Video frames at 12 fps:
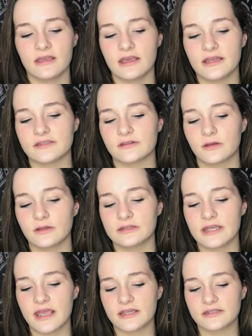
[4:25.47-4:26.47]
It
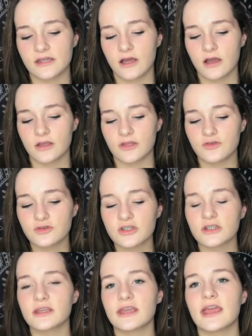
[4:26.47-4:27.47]
takes
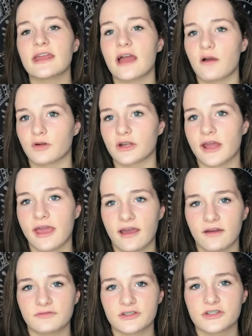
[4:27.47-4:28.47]
usually an hour and a
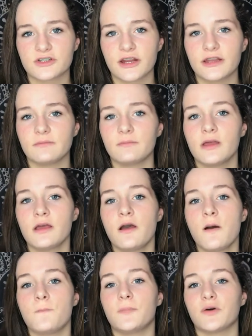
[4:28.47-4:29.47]
half to straighten,
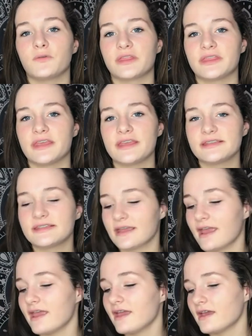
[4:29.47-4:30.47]
but with this
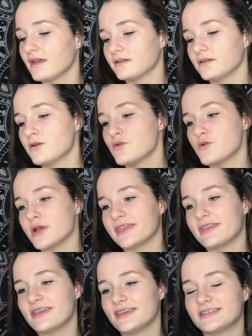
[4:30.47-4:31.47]
and
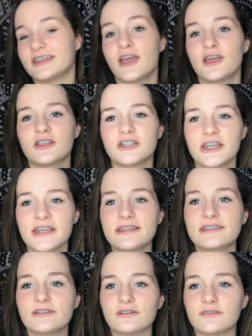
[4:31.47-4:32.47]
with this Cheese
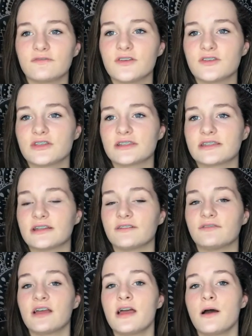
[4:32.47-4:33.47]
Silk Infusion
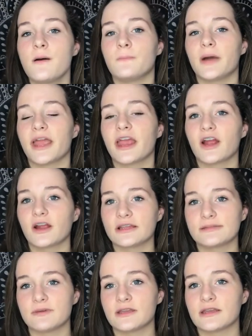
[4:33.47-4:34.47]
stuff, my hair
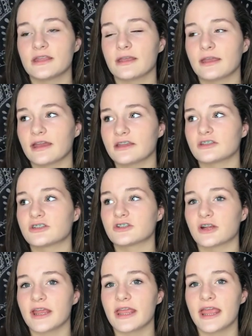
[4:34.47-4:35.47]
has been getting
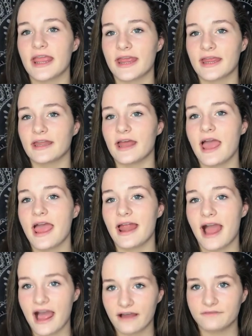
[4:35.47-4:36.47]
straight in a
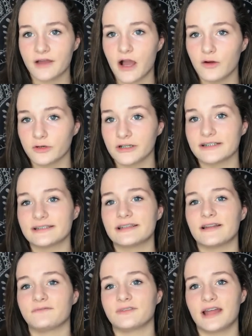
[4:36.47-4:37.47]
half hour
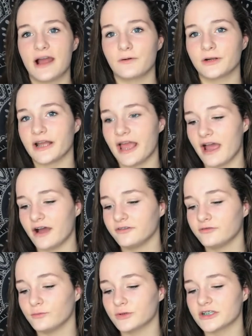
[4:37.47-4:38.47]
instead of an hour and a half,
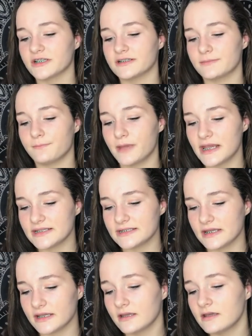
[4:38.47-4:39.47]
which is
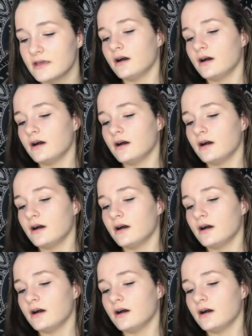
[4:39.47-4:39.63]
amazing.